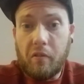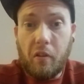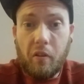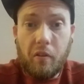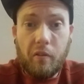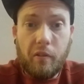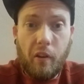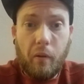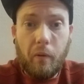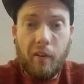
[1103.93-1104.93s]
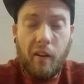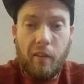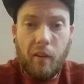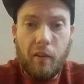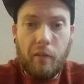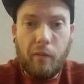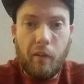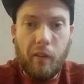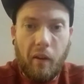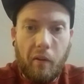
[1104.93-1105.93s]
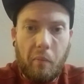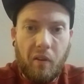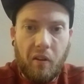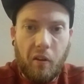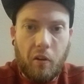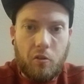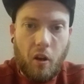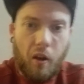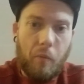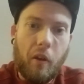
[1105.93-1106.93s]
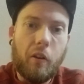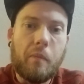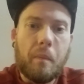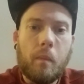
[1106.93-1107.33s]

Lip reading: and Selwyn, I thank you for allowing me to get a job there.